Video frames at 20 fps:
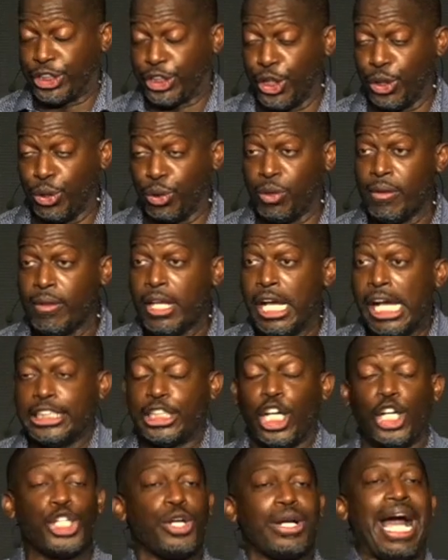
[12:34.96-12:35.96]
to.
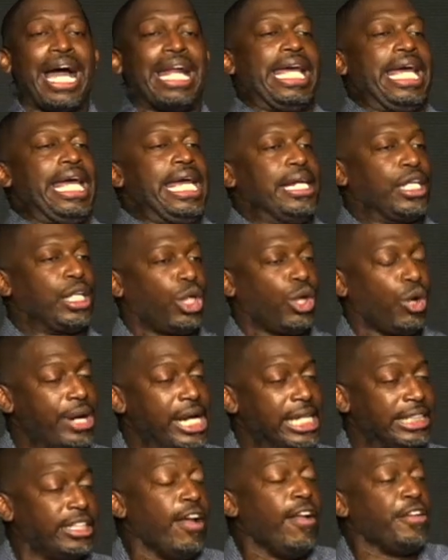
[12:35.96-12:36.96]
So you got to
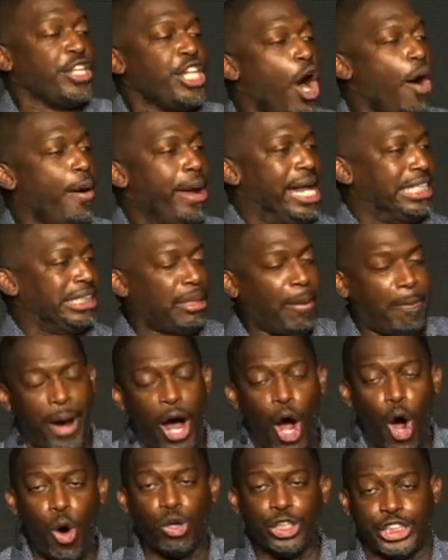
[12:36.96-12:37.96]
increase your
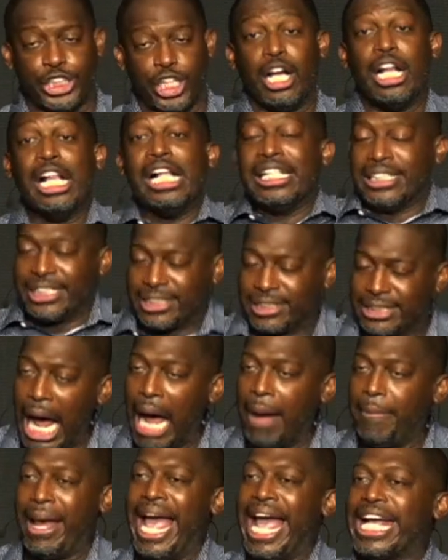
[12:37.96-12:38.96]
exposure.
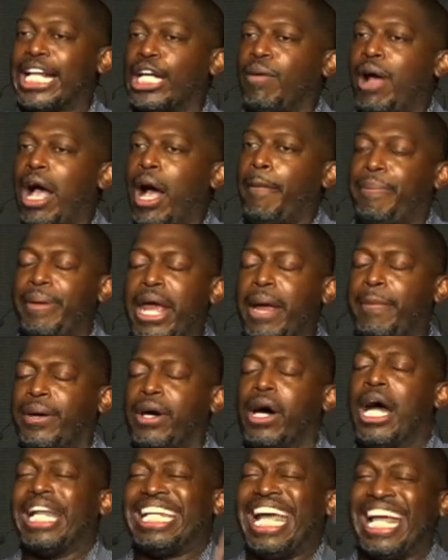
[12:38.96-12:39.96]
Stop hanging around people
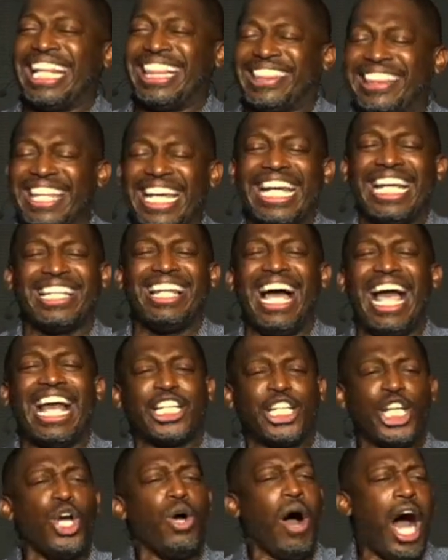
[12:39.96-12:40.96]
that think like
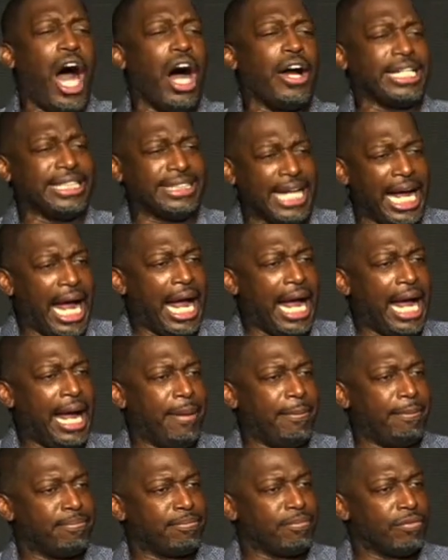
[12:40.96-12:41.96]
you all the
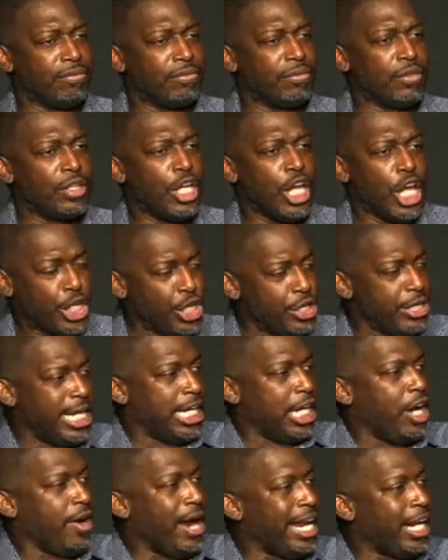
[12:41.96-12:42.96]
time. You need
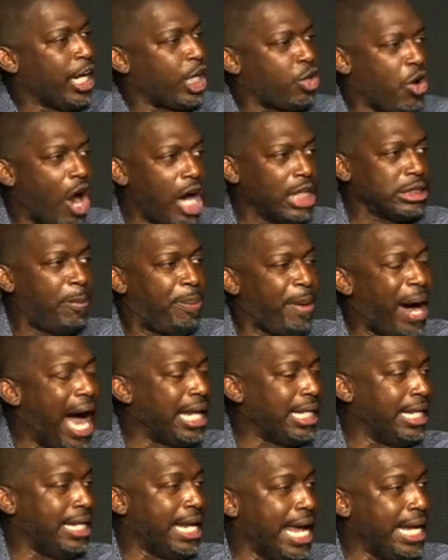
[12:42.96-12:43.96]
to learn how to cross
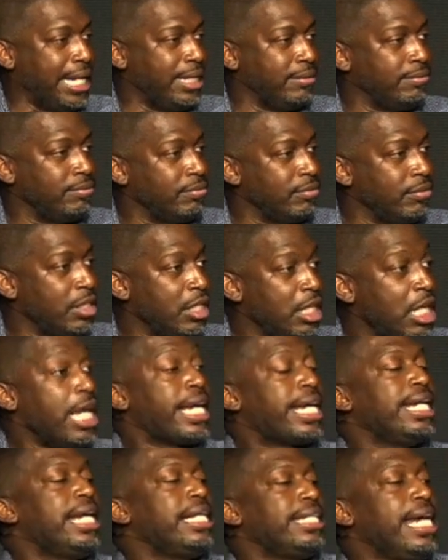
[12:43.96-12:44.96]
pollinate.
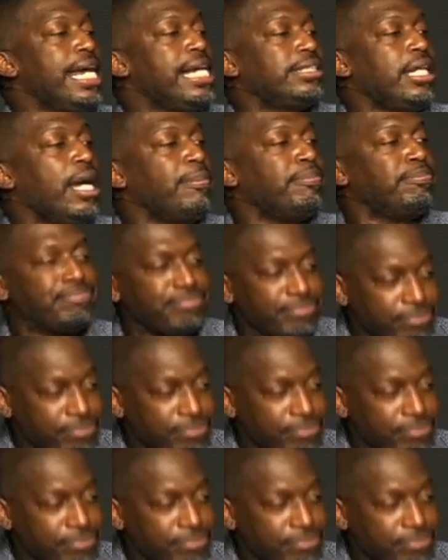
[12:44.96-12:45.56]
Can I tell you something?